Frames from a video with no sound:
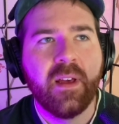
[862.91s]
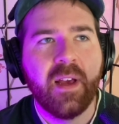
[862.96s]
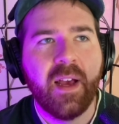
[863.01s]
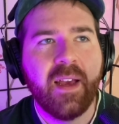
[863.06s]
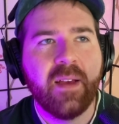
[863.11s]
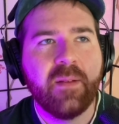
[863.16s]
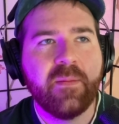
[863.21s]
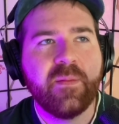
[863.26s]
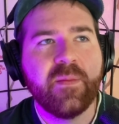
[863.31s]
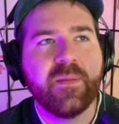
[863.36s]

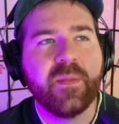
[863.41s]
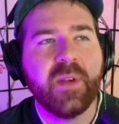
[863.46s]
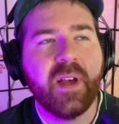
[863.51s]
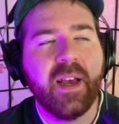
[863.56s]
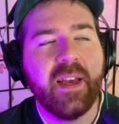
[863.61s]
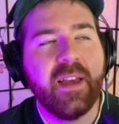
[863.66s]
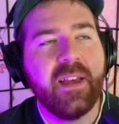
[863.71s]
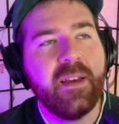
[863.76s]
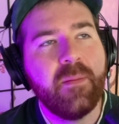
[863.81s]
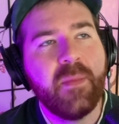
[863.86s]
I
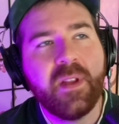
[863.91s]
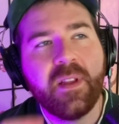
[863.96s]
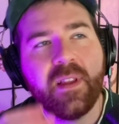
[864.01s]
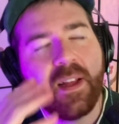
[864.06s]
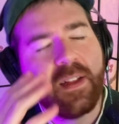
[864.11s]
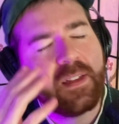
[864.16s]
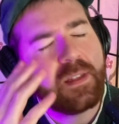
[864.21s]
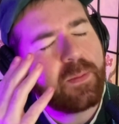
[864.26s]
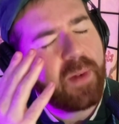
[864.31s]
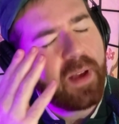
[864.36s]
am in
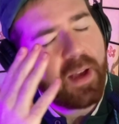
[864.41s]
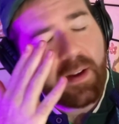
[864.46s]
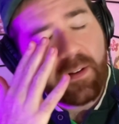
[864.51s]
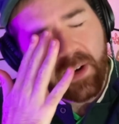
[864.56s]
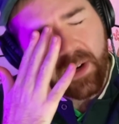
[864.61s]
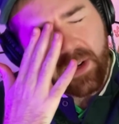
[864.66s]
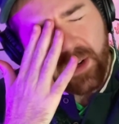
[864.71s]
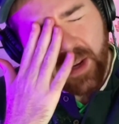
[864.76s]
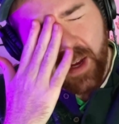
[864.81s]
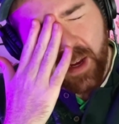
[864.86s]
that spot
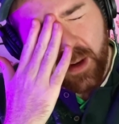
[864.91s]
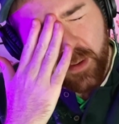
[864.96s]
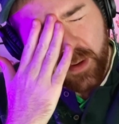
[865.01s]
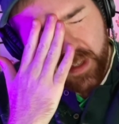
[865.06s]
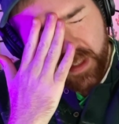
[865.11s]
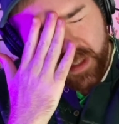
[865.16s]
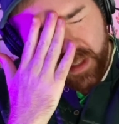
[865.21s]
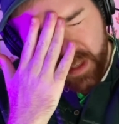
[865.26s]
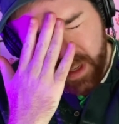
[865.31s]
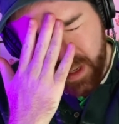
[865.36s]
right now where
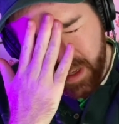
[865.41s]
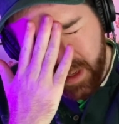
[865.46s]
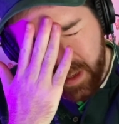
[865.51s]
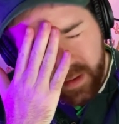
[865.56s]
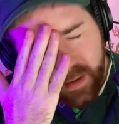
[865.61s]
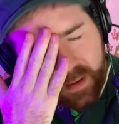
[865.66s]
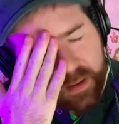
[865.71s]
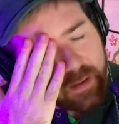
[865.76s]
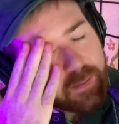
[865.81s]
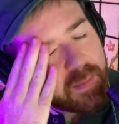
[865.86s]
it's like,
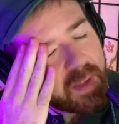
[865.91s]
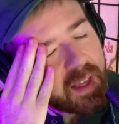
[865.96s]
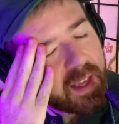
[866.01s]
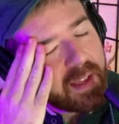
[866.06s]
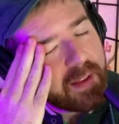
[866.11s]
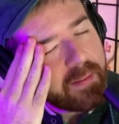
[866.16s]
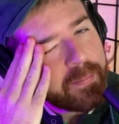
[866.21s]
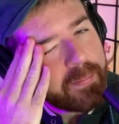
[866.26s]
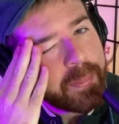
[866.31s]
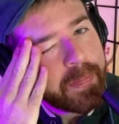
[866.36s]

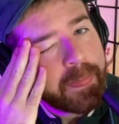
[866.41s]
man,